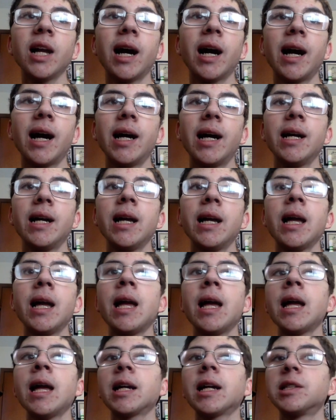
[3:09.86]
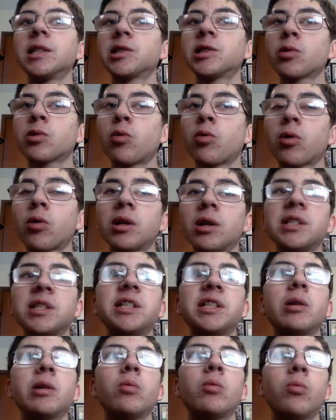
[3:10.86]
Because uh,
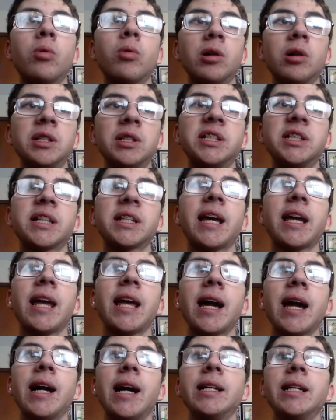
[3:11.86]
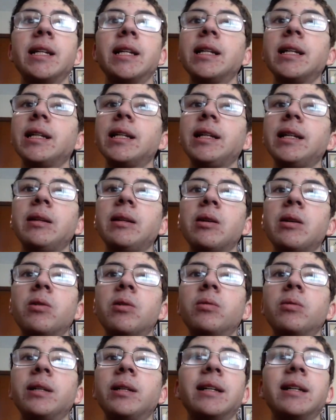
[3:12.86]
Taurus at worst can, you
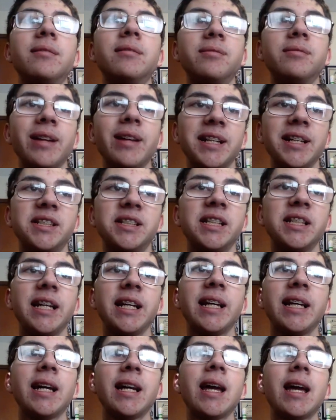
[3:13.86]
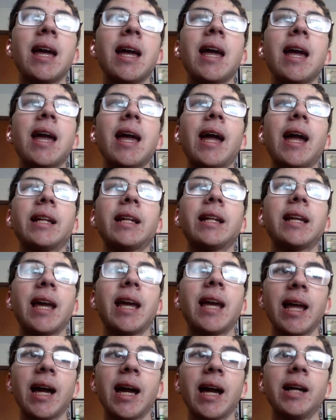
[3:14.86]
know, get lazy and
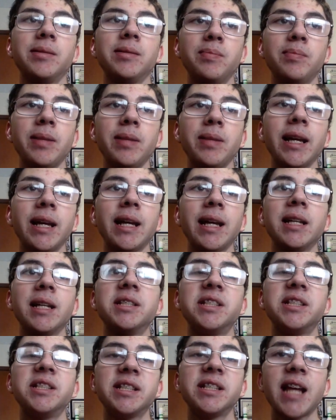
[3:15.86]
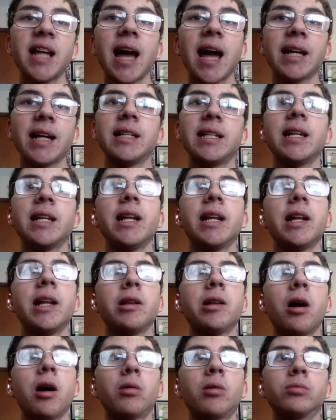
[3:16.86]
can be stagnant
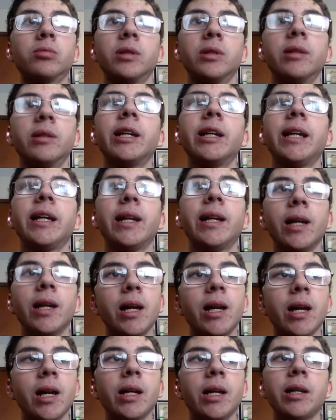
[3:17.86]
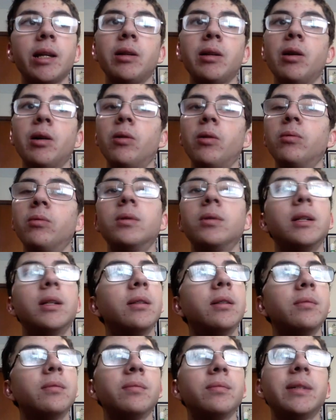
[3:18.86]
and not really, you know,
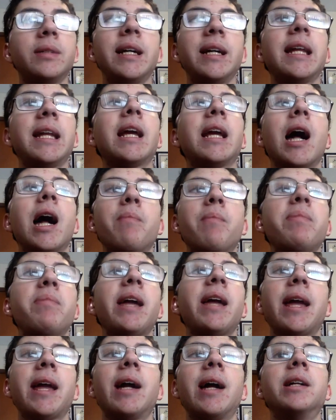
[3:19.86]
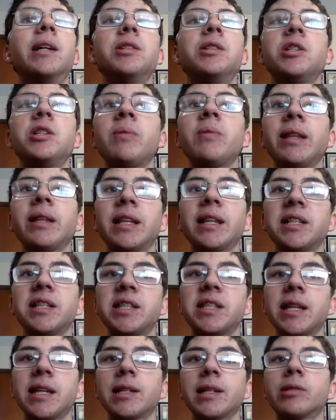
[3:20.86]
getting up and doing these
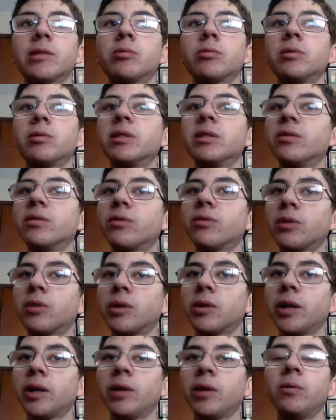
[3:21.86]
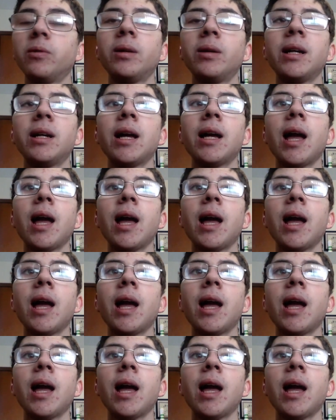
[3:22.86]
things. Whereas Virgo